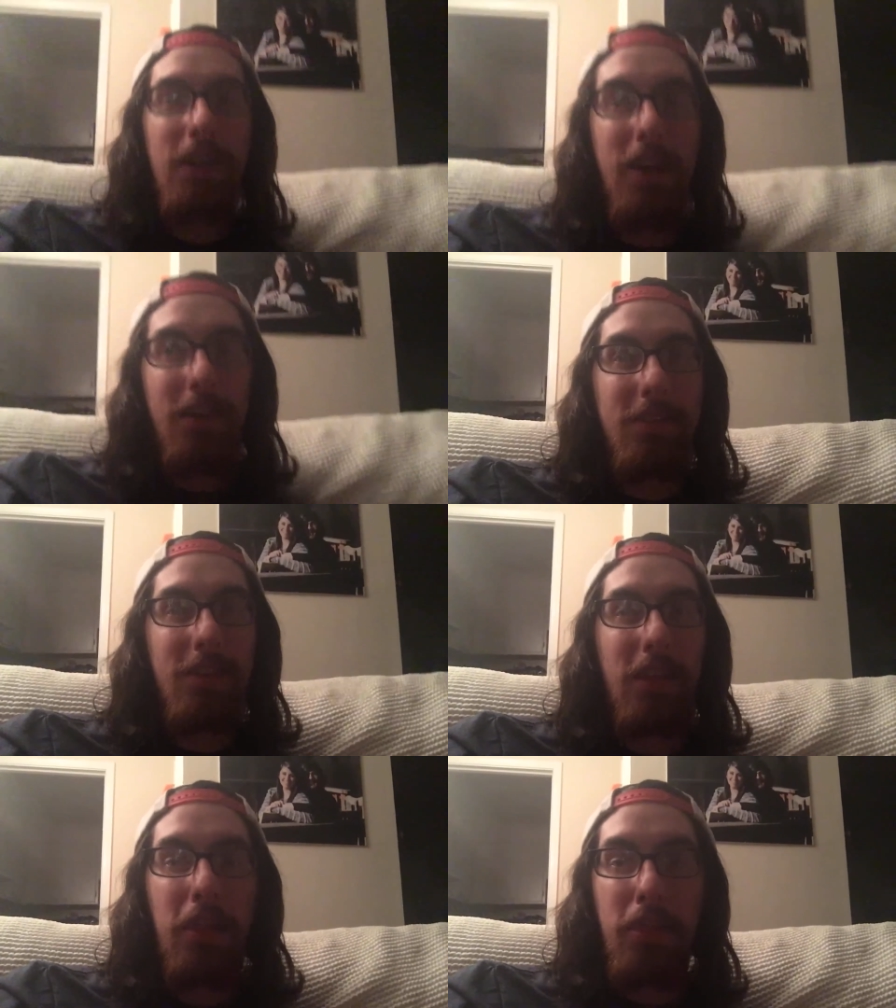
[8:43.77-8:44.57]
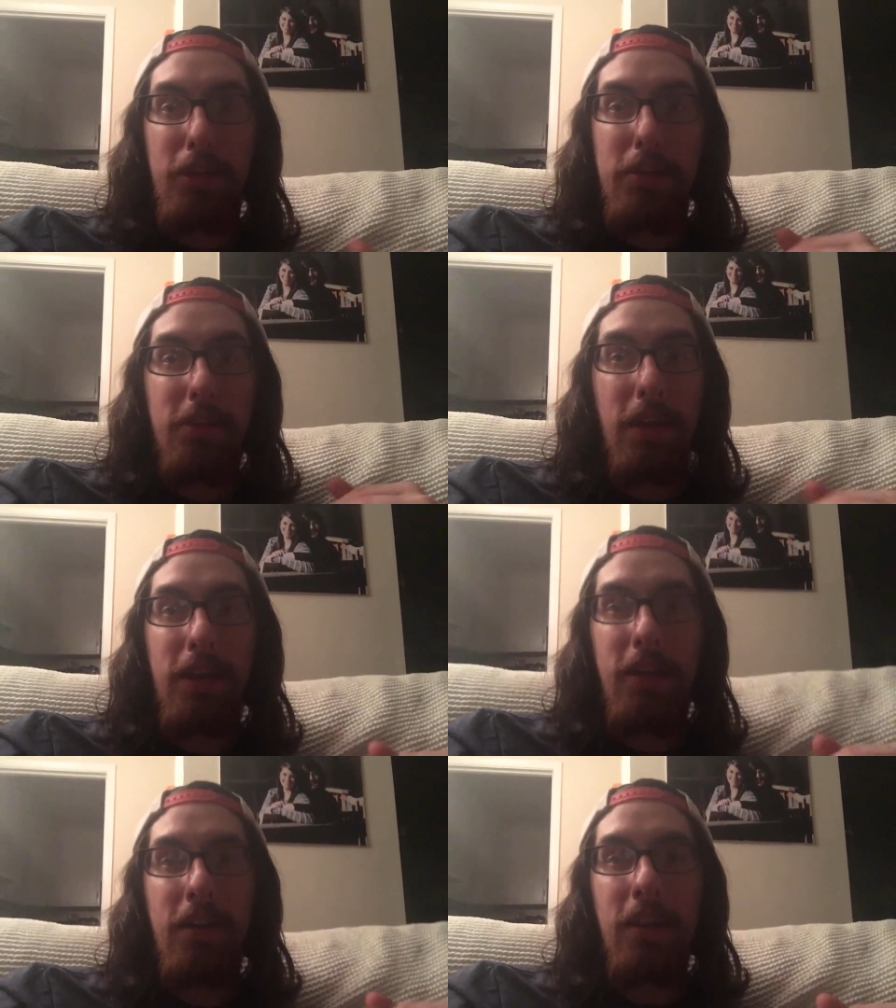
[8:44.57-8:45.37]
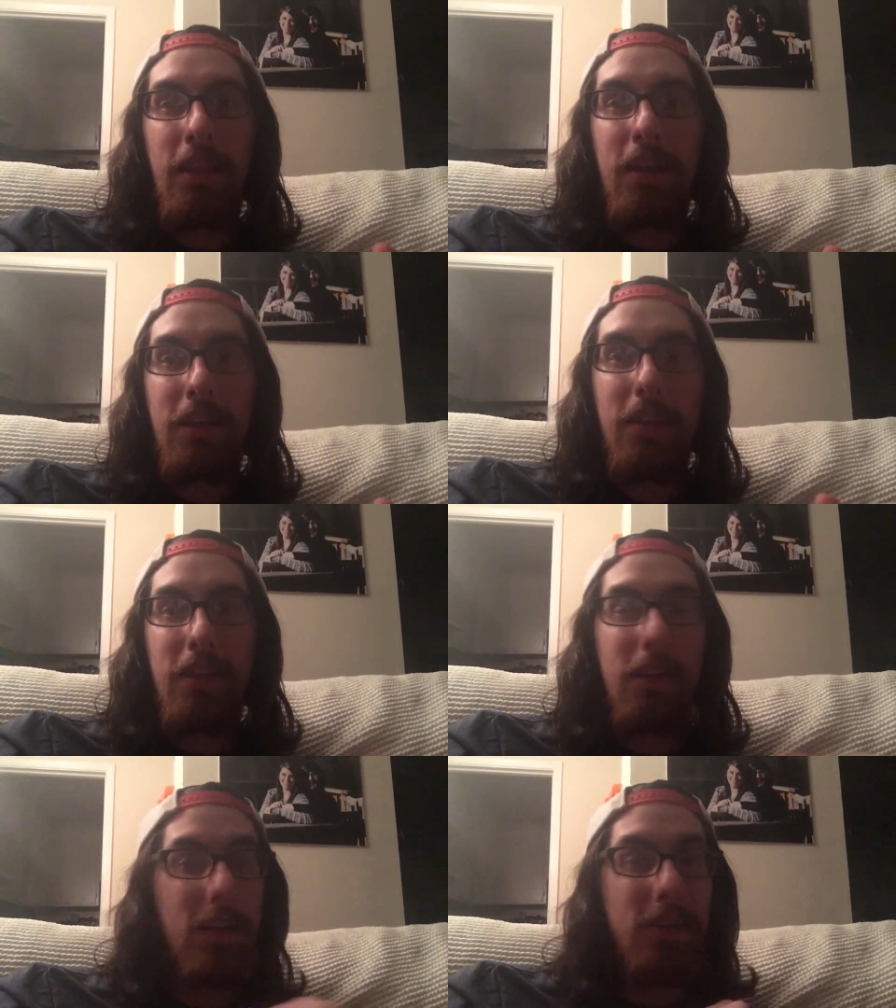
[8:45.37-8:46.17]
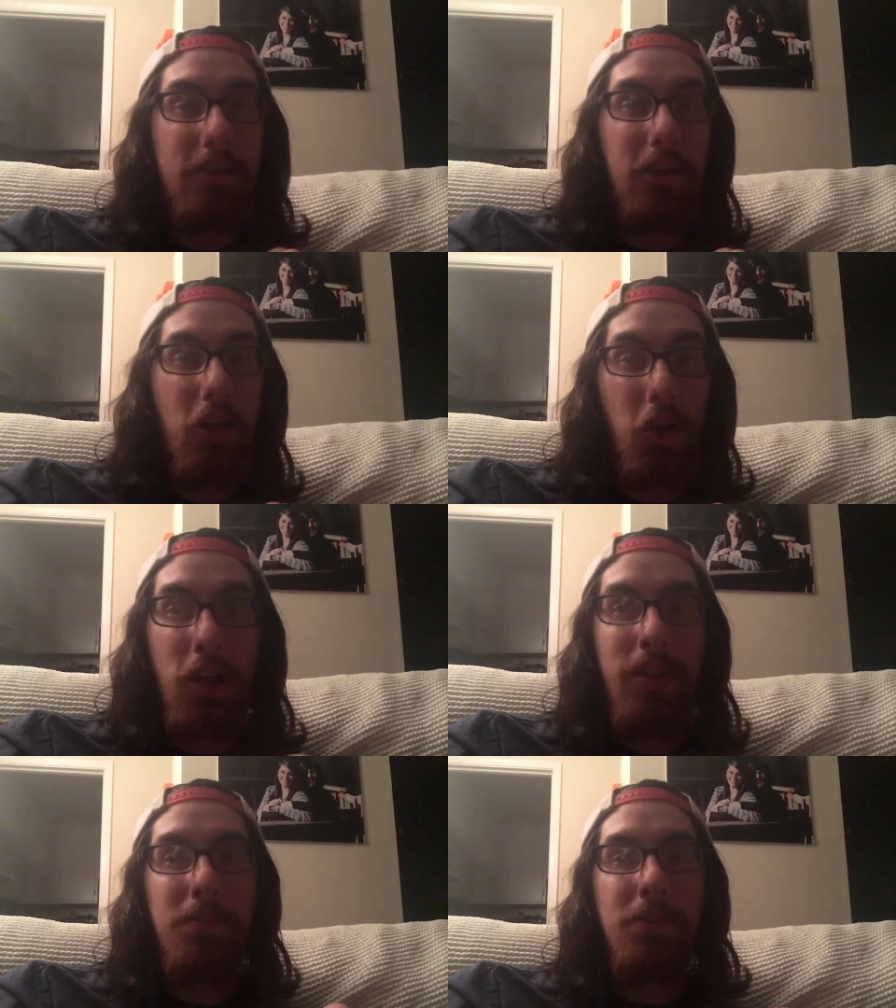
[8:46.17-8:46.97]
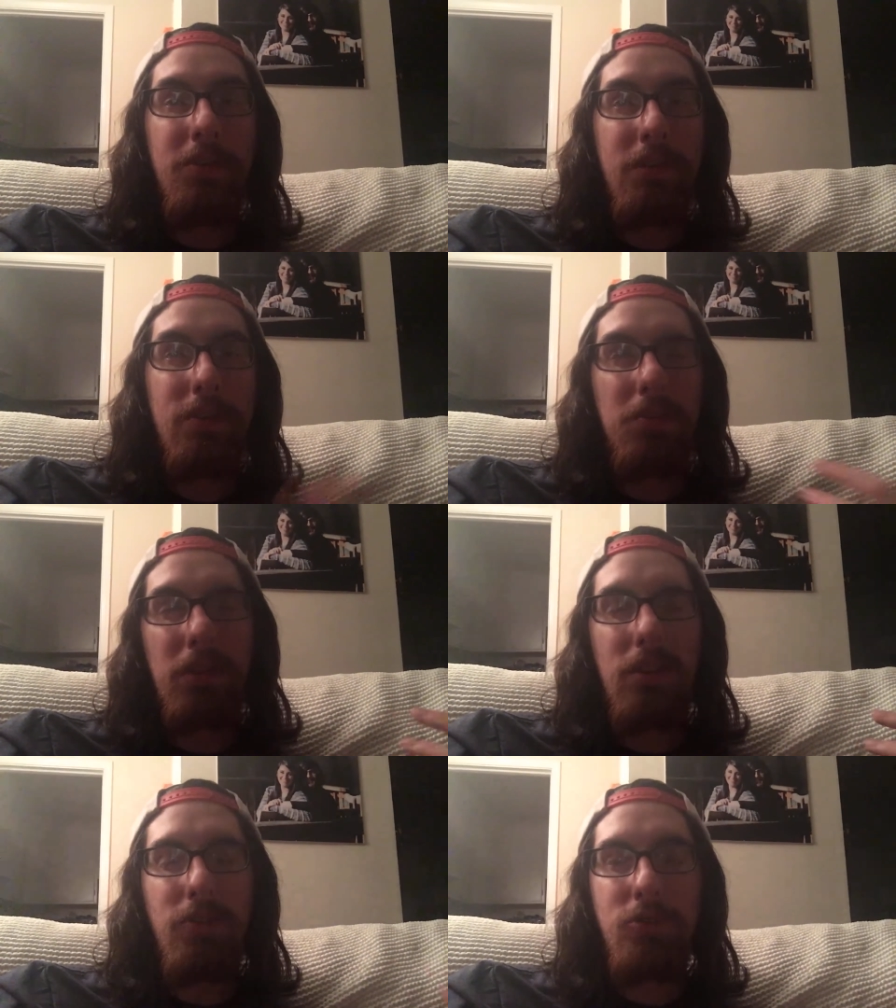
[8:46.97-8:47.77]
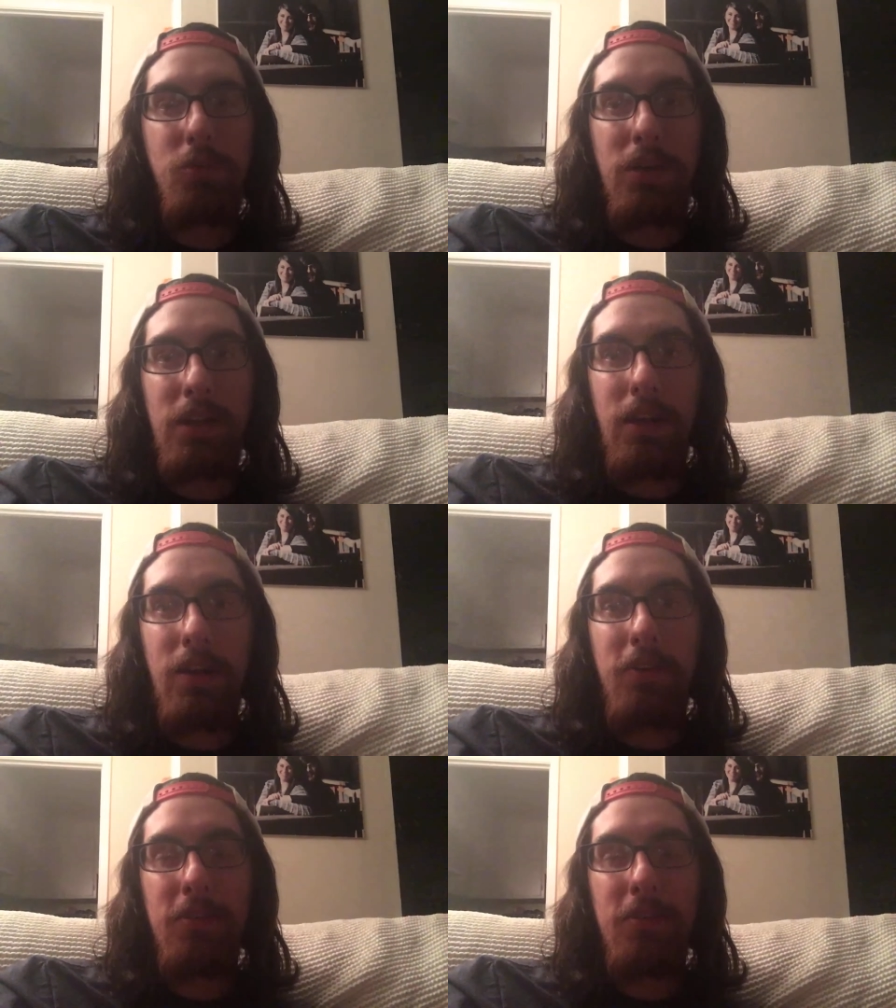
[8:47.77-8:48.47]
And it's like the second I unlock that, that's all I'm doing because I'm like level 20 now.